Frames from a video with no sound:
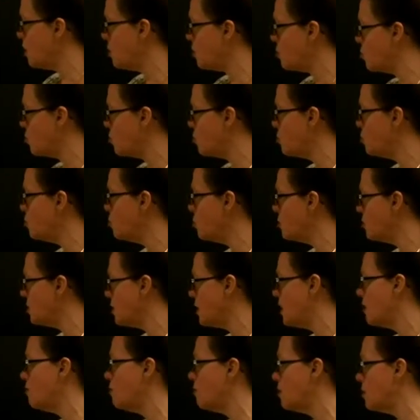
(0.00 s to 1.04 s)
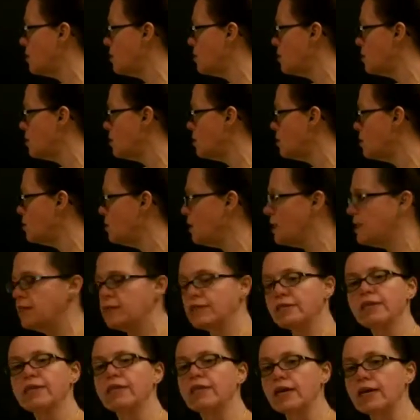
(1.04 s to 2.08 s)
a true statement. So
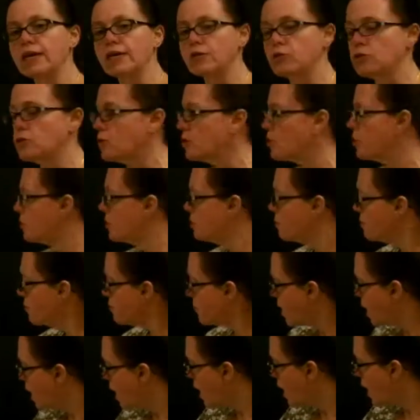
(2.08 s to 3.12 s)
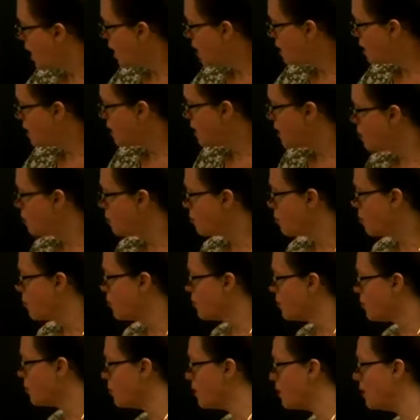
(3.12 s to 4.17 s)
basically the answer. And then number
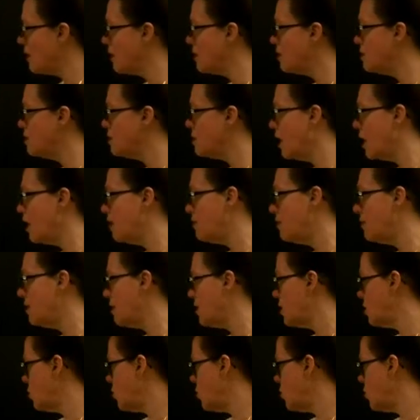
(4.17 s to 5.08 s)
3, solving an